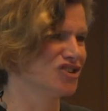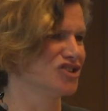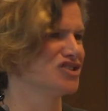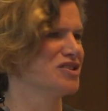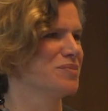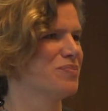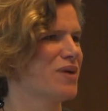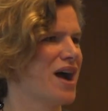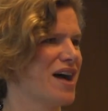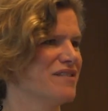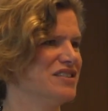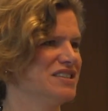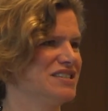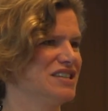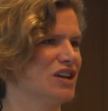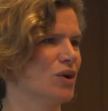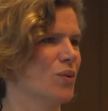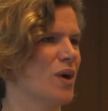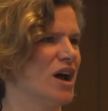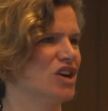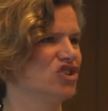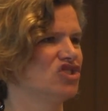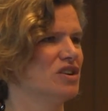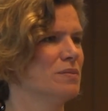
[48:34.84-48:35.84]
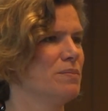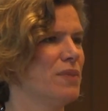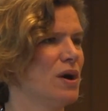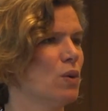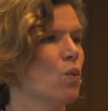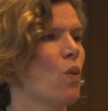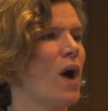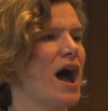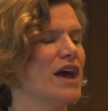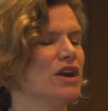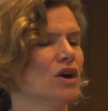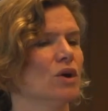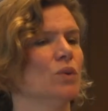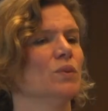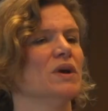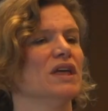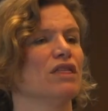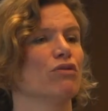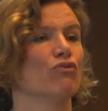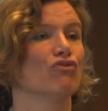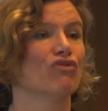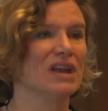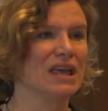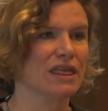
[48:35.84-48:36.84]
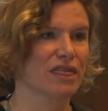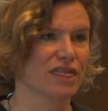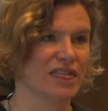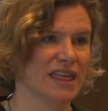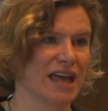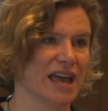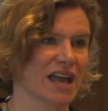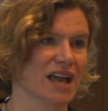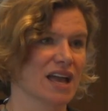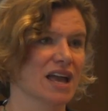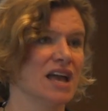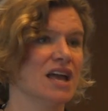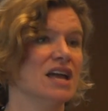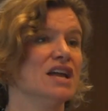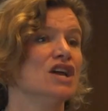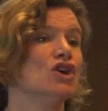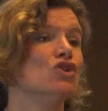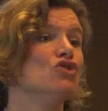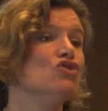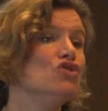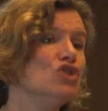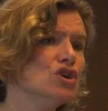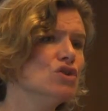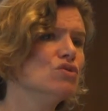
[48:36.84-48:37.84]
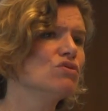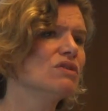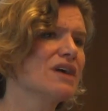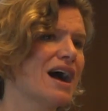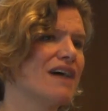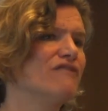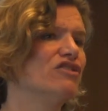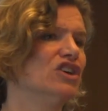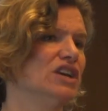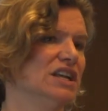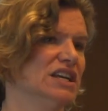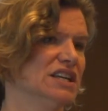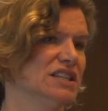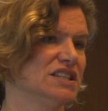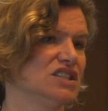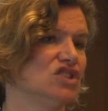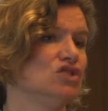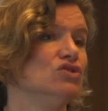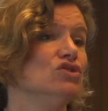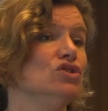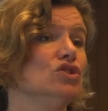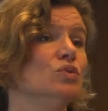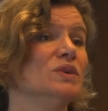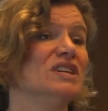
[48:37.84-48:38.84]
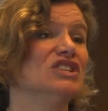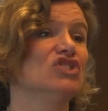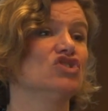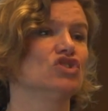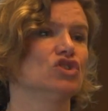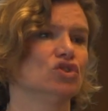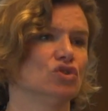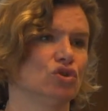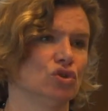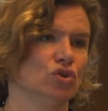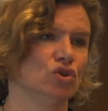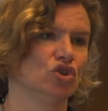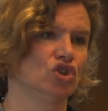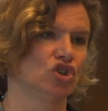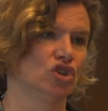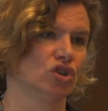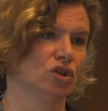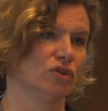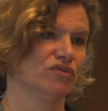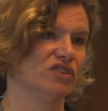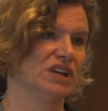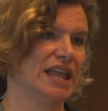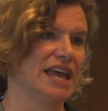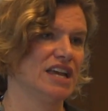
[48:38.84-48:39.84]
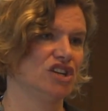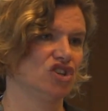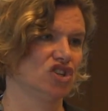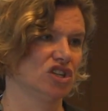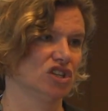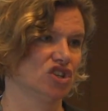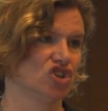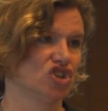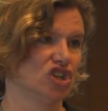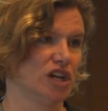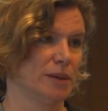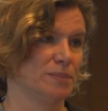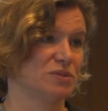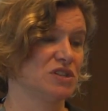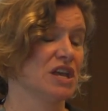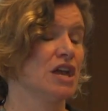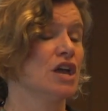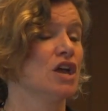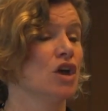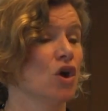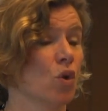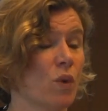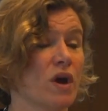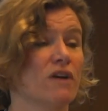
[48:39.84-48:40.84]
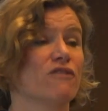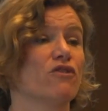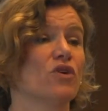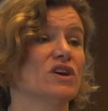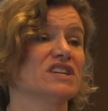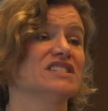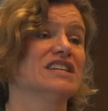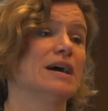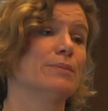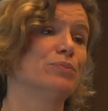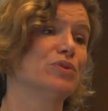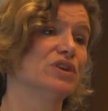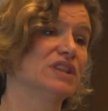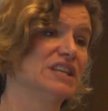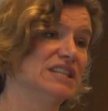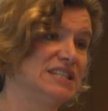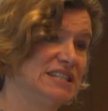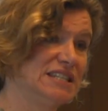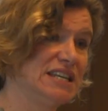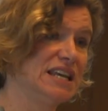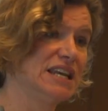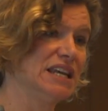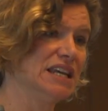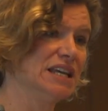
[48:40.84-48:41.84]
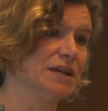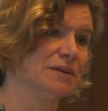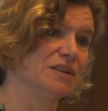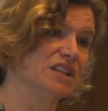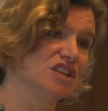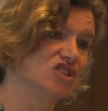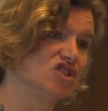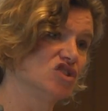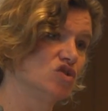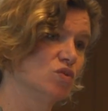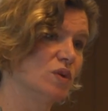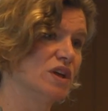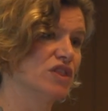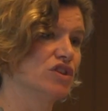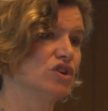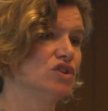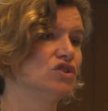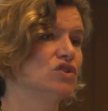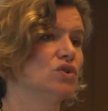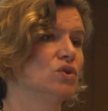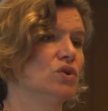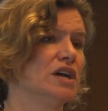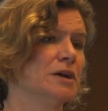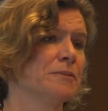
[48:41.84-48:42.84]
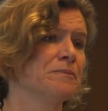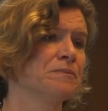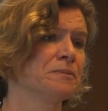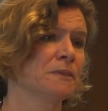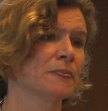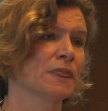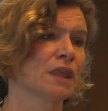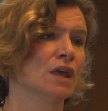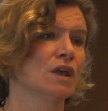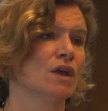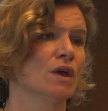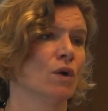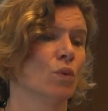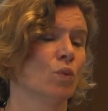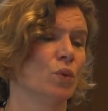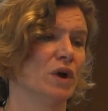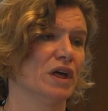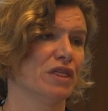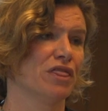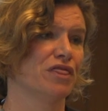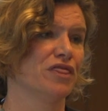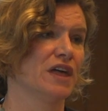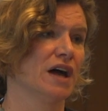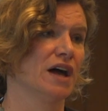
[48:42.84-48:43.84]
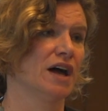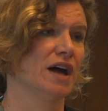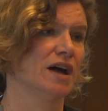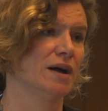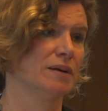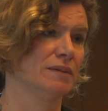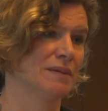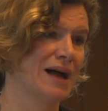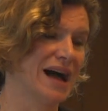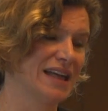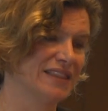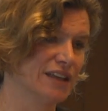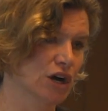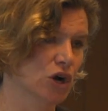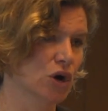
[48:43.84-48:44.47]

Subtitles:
there's a privacy question, but why don't we rethink new governance, new institutional relationships where, for example, the city, and this is what they're doing with Ada